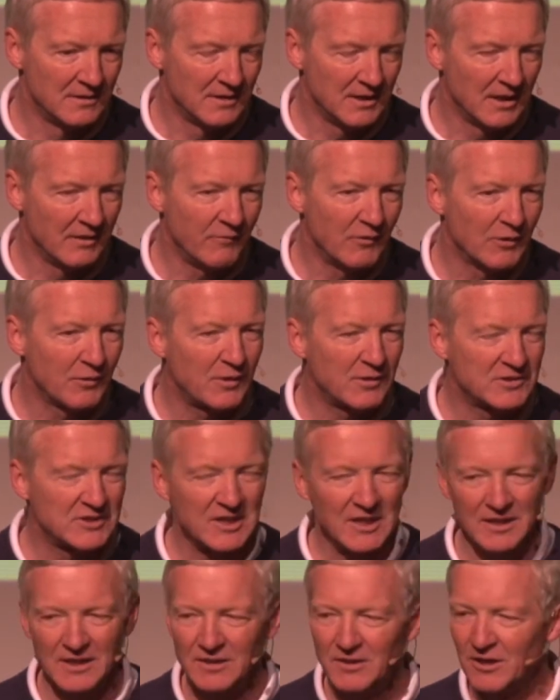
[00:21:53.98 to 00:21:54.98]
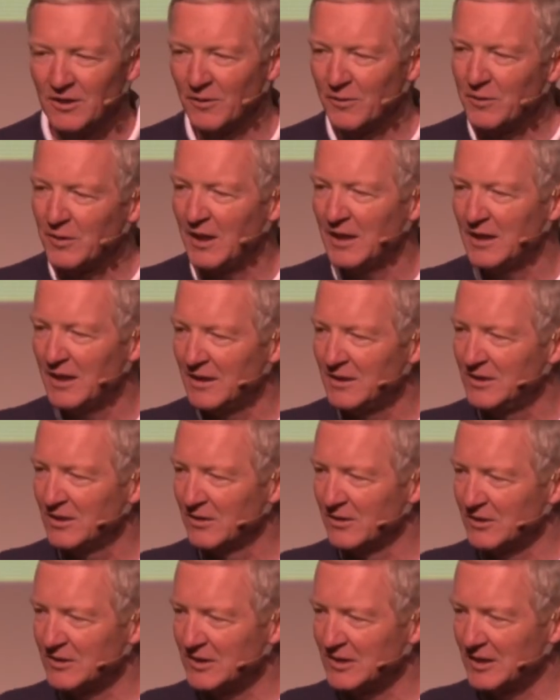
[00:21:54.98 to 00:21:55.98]
And if you're sitting there thinking to
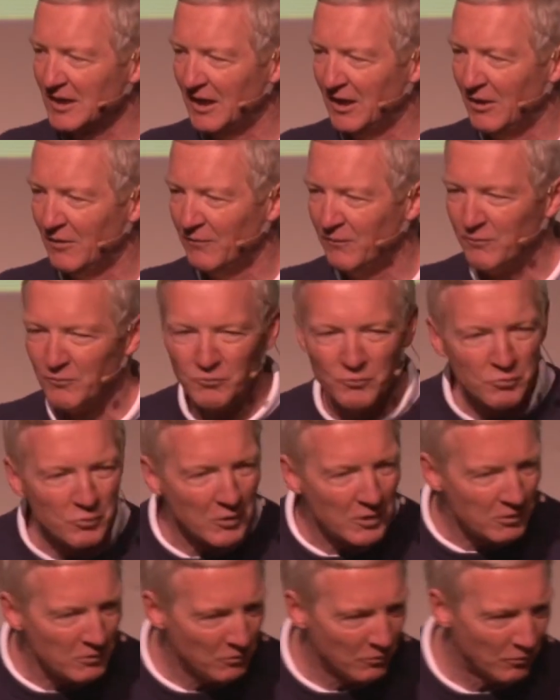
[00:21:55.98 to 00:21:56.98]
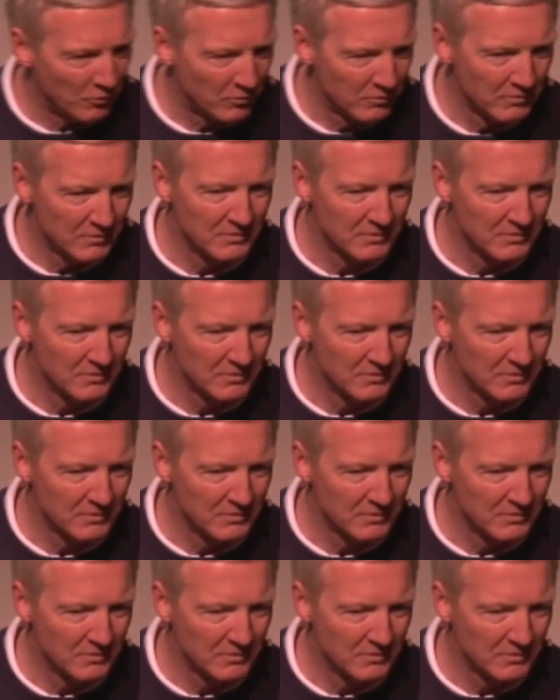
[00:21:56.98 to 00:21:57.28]
yourself, whoa,